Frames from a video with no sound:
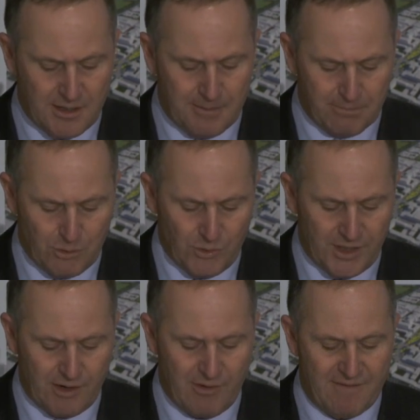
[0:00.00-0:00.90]

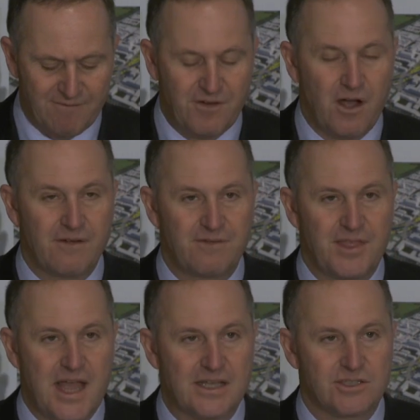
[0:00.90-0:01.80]
employing around
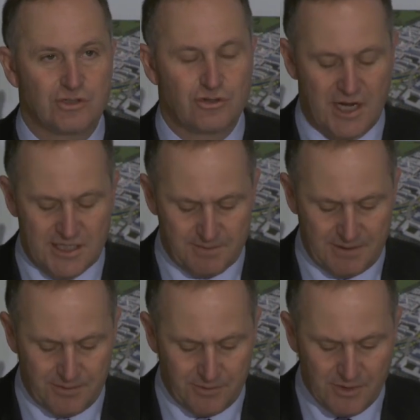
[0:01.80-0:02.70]
5,000
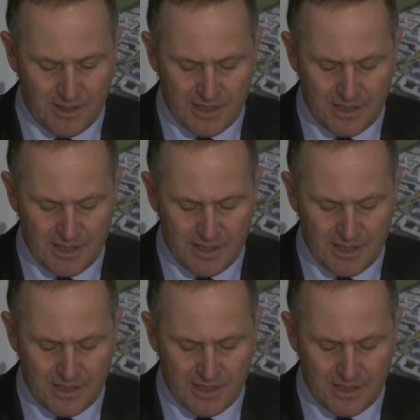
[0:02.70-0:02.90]
tradespeople,